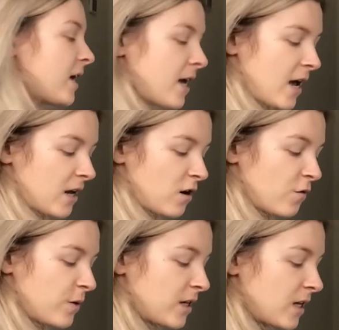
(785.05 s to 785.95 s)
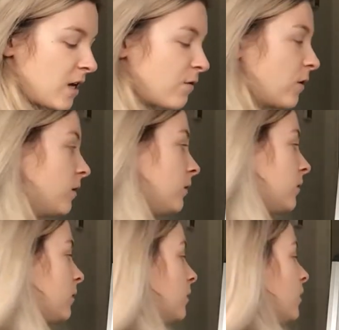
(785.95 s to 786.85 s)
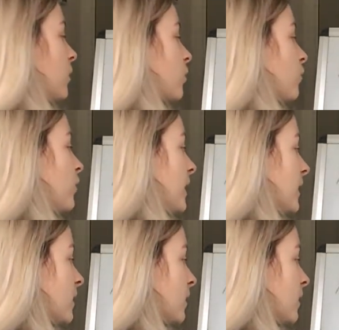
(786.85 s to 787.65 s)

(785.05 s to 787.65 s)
And I've been given a grid